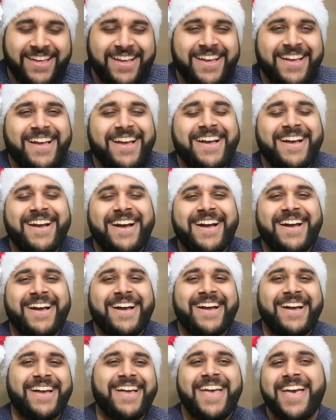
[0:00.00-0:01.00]

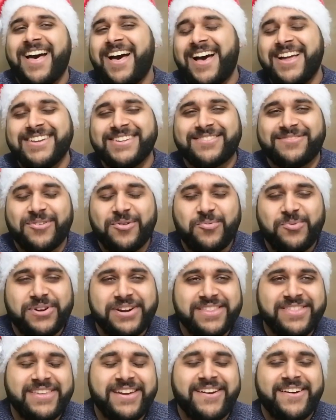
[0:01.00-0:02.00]
I just threw
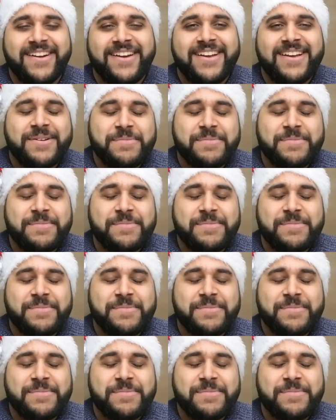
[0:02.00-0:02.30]
wood in there.